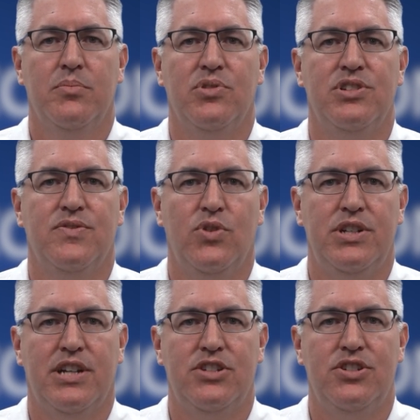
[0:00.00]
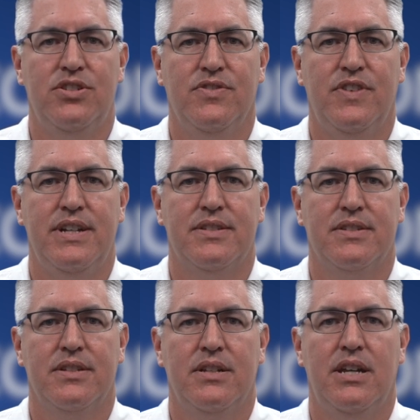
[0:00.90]
Please avoid touching your
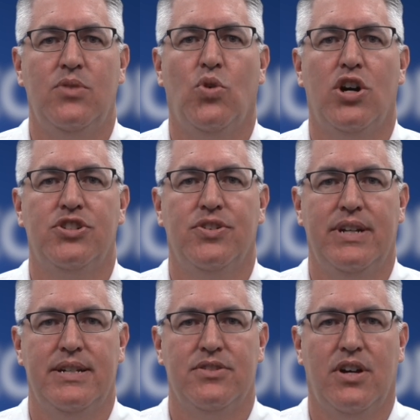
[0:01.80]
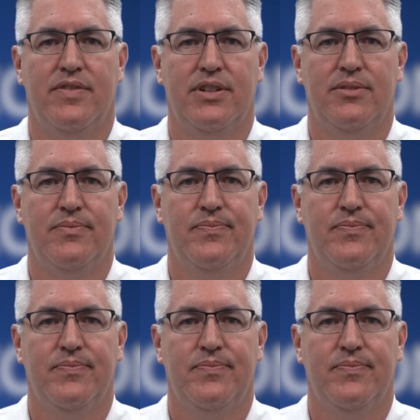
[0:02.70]
face and wash your hands often.